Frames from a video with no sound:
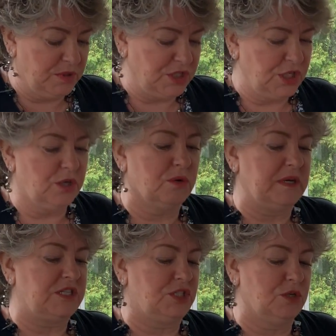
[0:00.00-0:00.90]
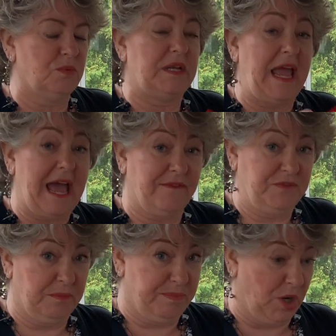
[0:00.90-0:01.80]
would do is you would have
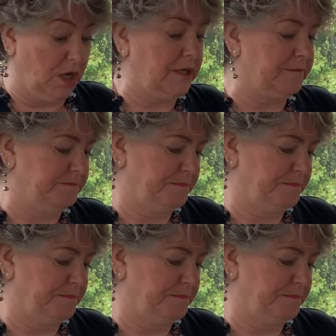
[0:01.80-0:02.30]
the book,